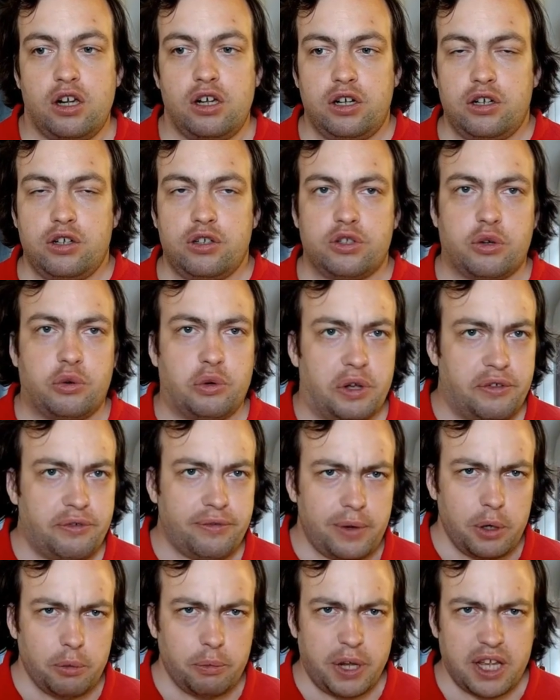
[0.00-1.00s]
So if
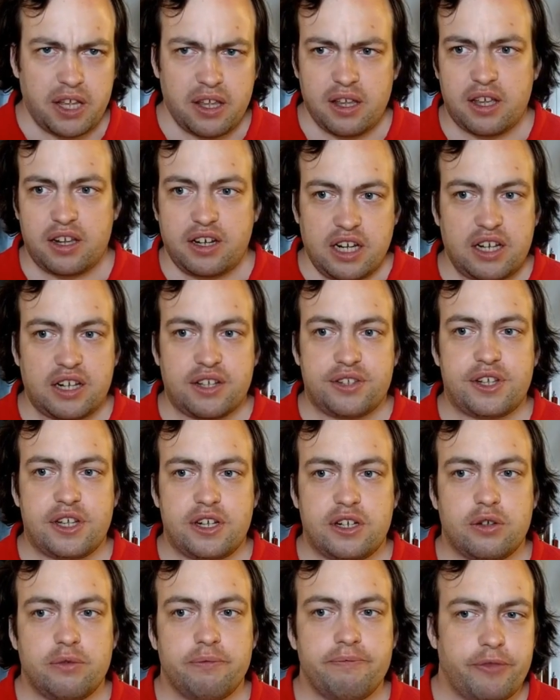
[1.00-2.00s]
we're making a
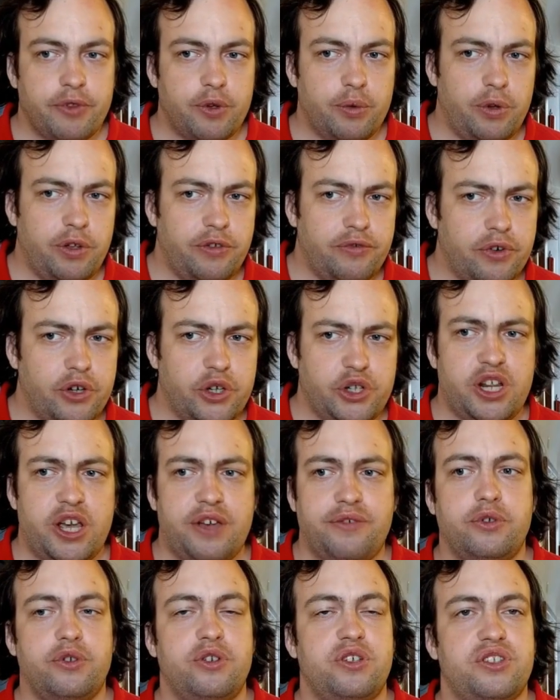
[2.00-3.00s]
dataset, we first have
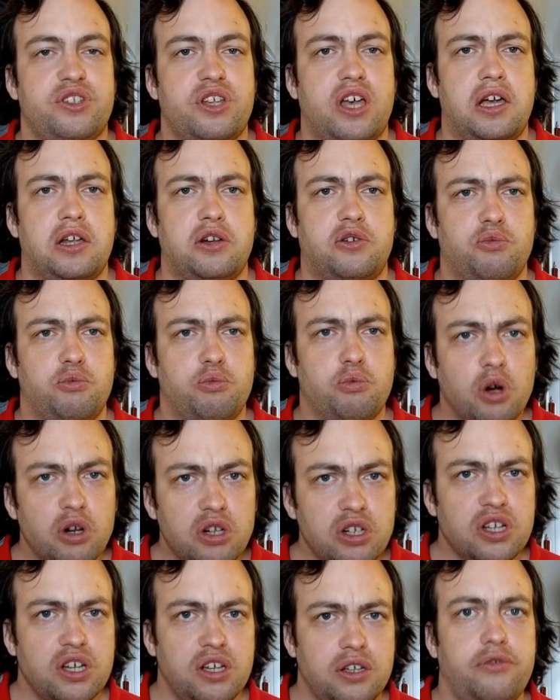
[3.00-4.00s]
to decide
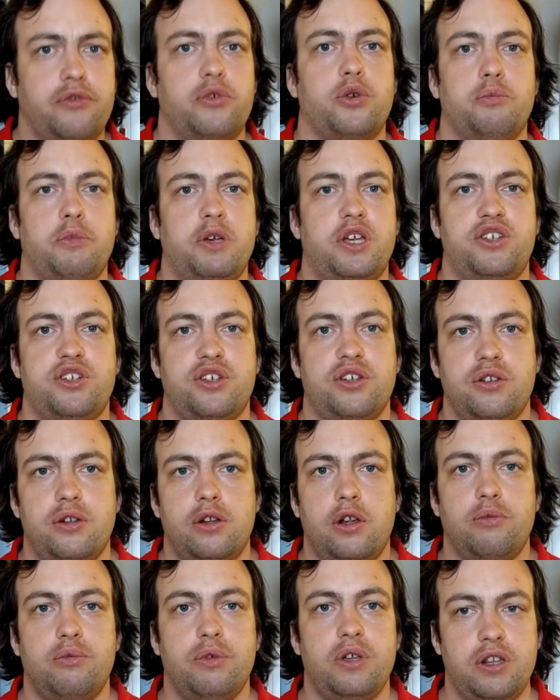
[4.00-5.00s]
what information
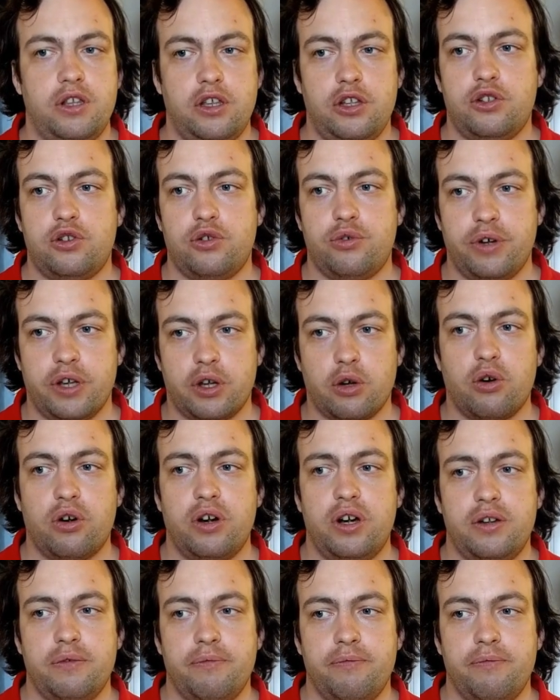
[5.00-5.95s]
we need to record,